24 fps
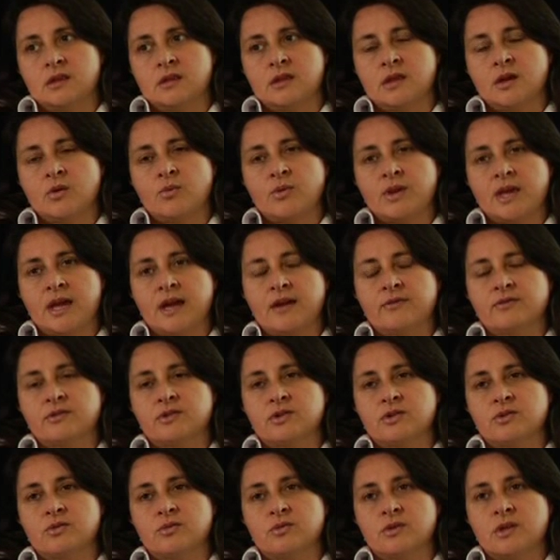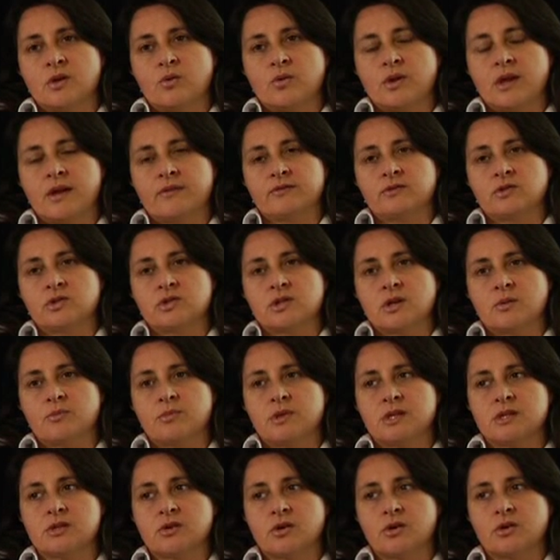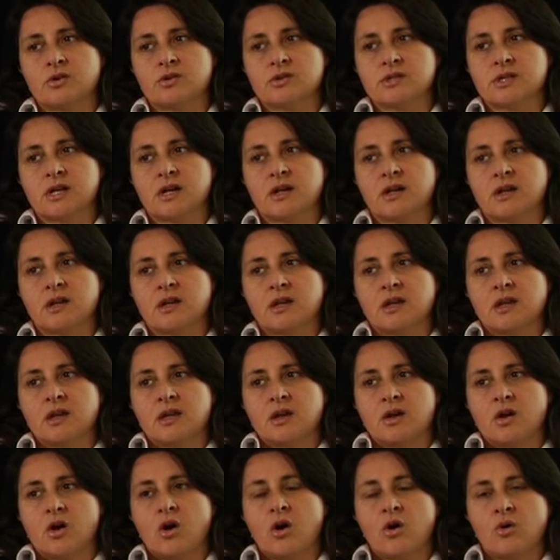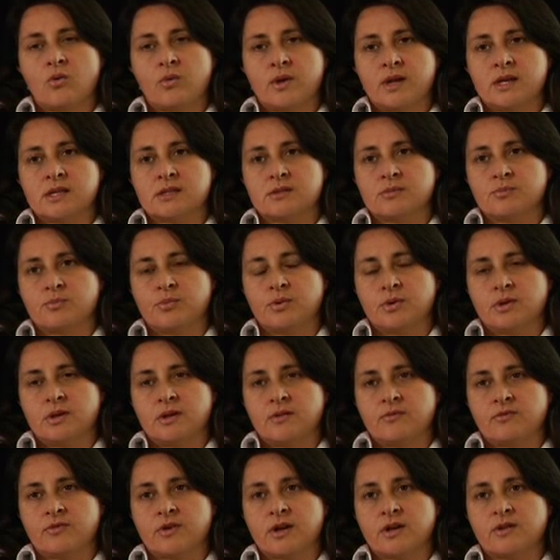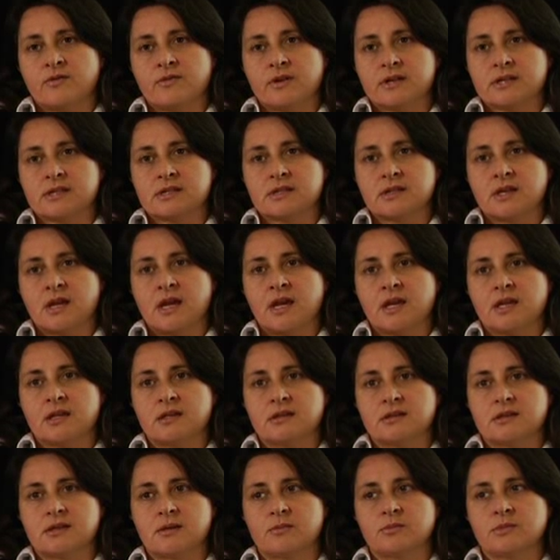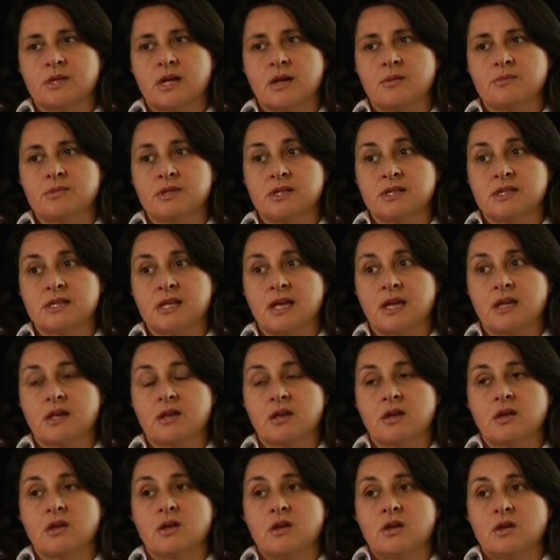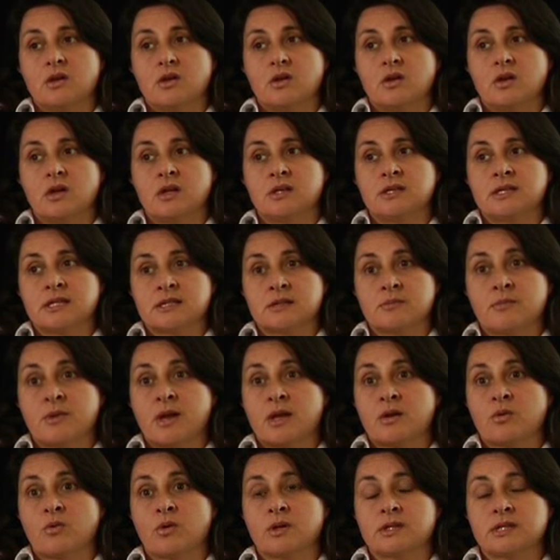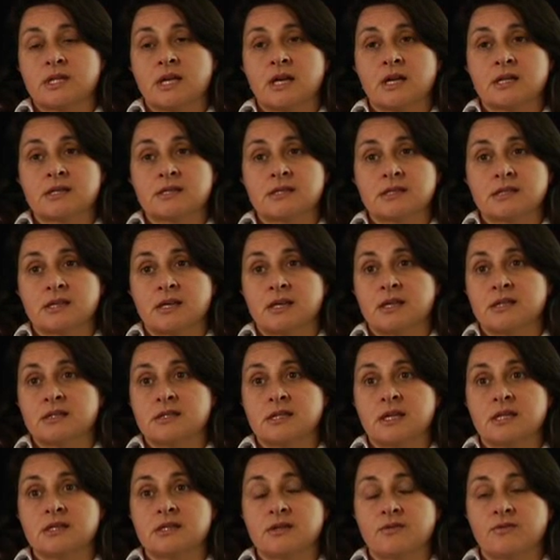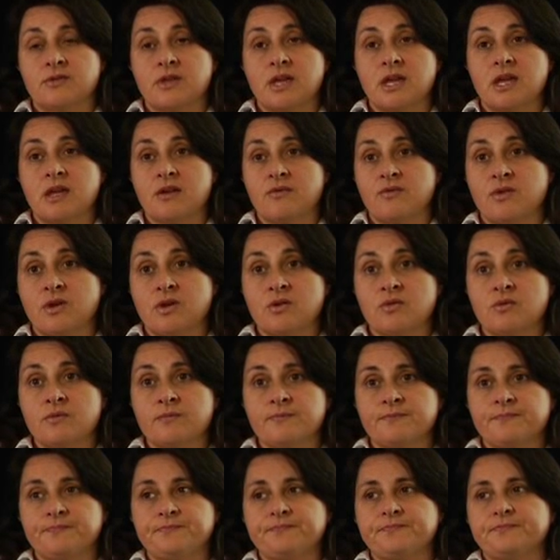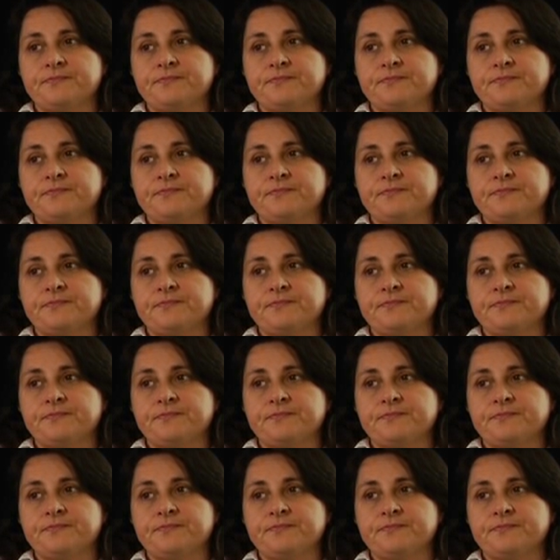that we have to that we have to jump. These hurdles are always put in front of us. And sometimes it's like it doesn't matter what tax incentive they give you.